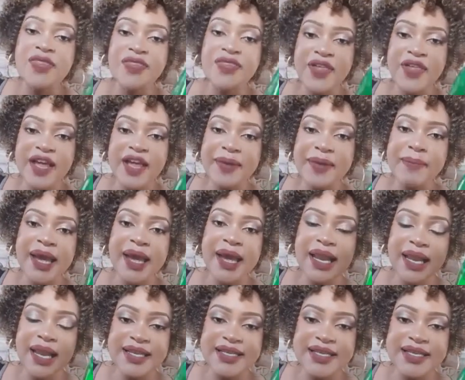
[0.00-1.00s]
Then my
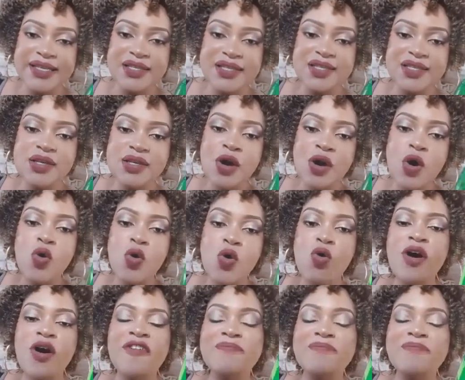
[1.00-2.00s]
ladies
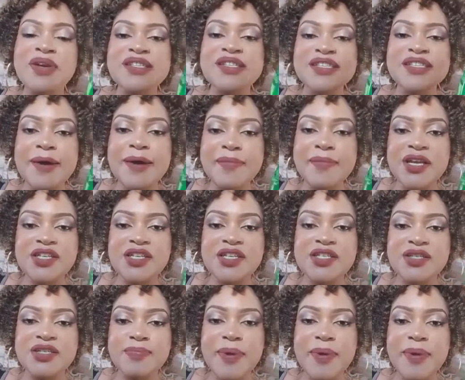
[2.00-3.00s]
who have been
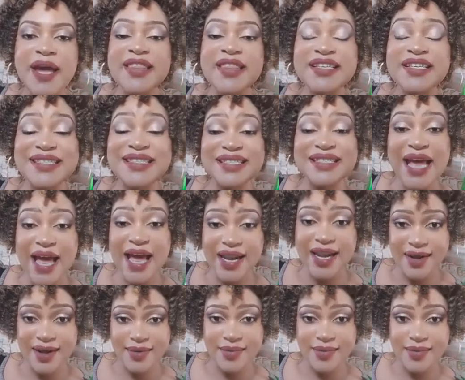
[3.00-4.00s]
damaged by the
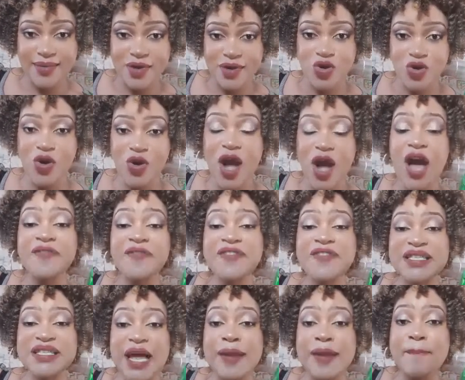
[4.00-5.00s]
sun, you have
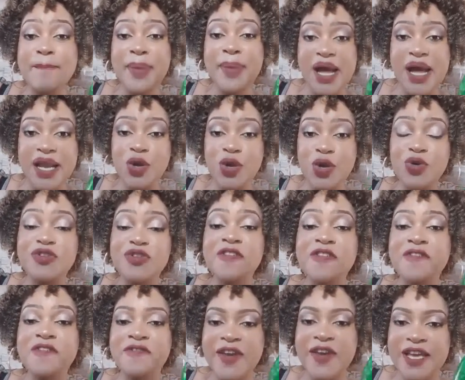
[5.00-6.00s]
sunburn on
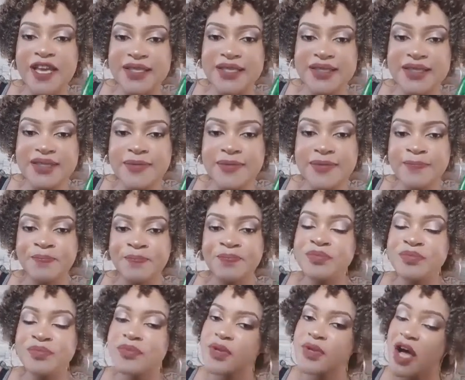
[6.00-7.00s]
your face,
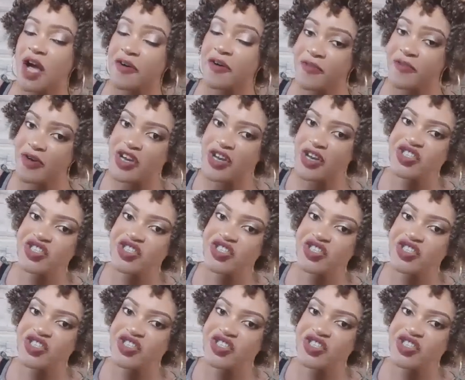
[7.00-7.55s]
aloe vera